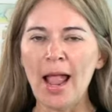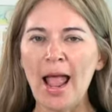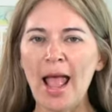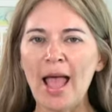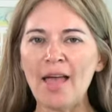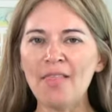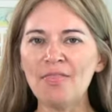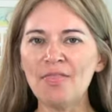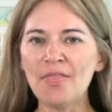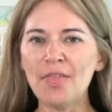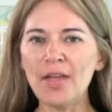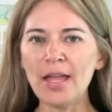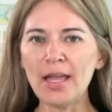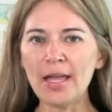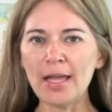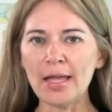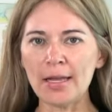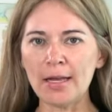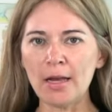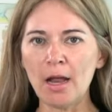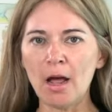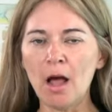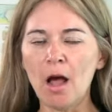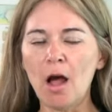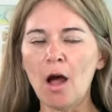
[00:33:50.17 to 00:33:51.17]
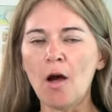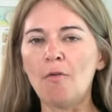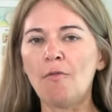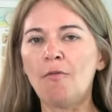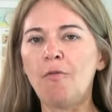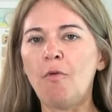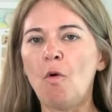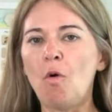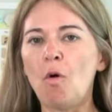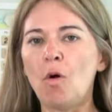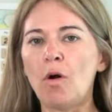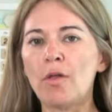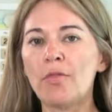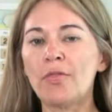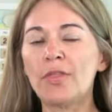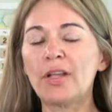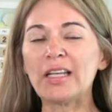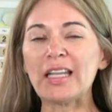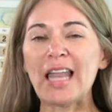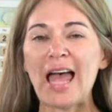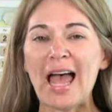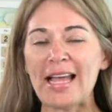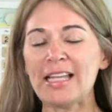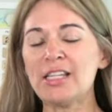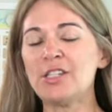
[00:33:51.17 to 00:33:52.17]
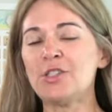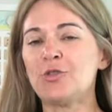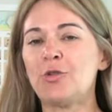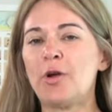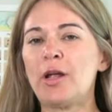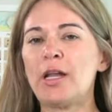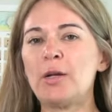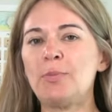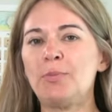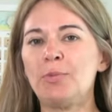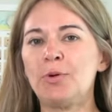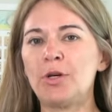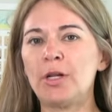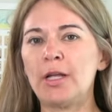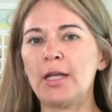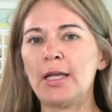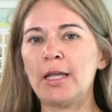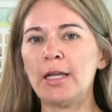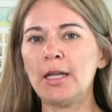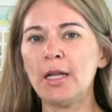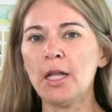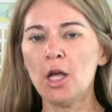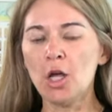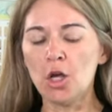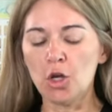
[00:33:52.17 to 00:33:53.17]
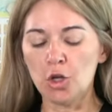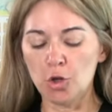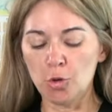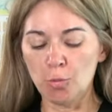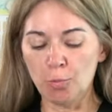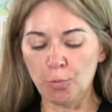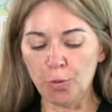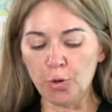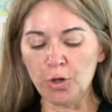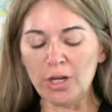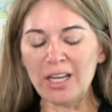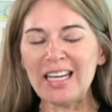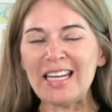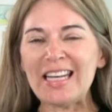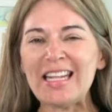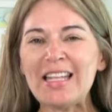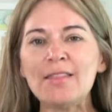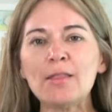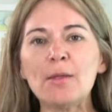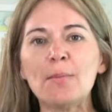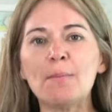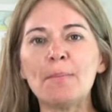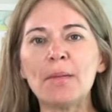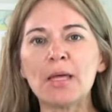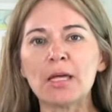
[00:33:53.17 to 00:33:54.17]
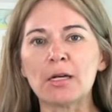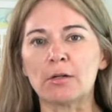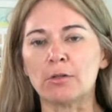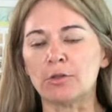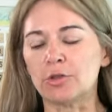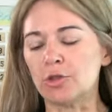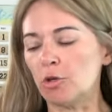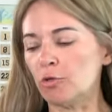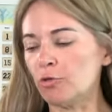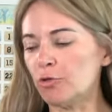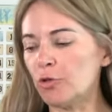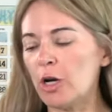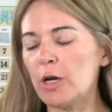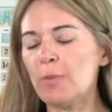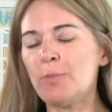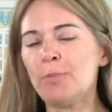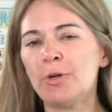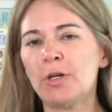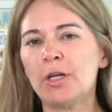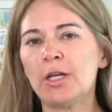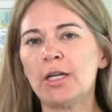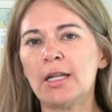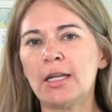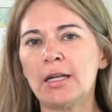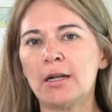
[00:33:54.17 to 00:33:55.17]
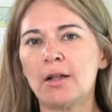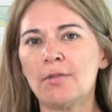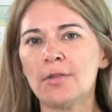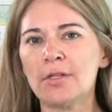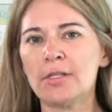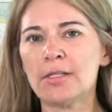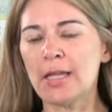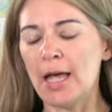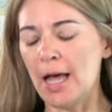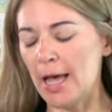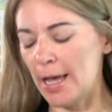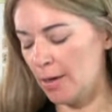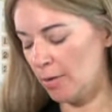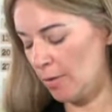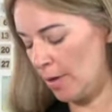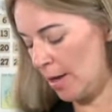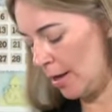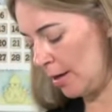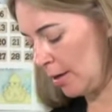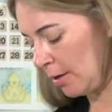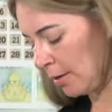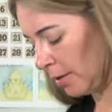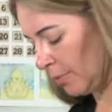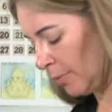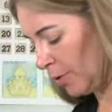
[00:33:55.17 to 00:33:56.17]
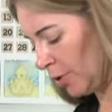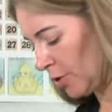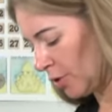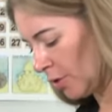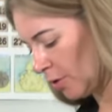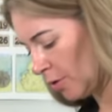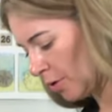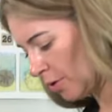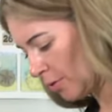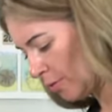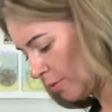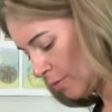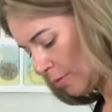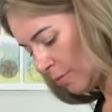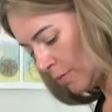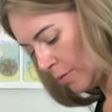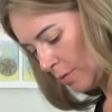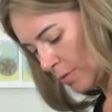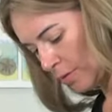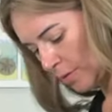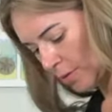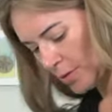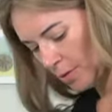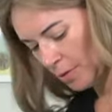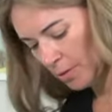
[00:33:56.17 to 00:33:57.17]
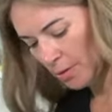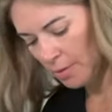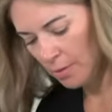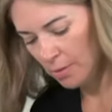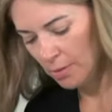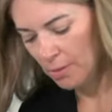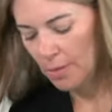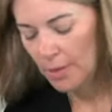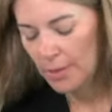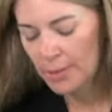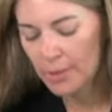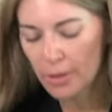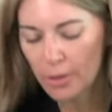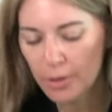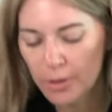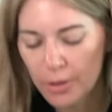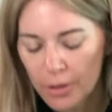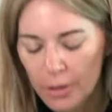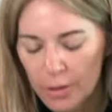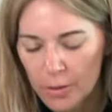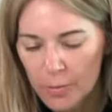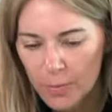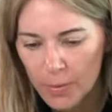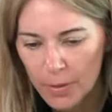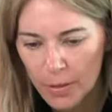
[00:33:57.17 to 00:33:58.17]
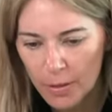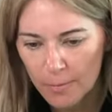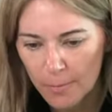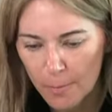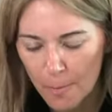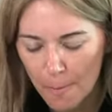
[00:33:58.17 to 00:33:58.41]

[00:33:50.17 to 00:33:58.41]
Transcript: And then for the last tray to put in, you put it in the middle. Don't try to put it in on the side. Hang on, let me show you it's hard to explain.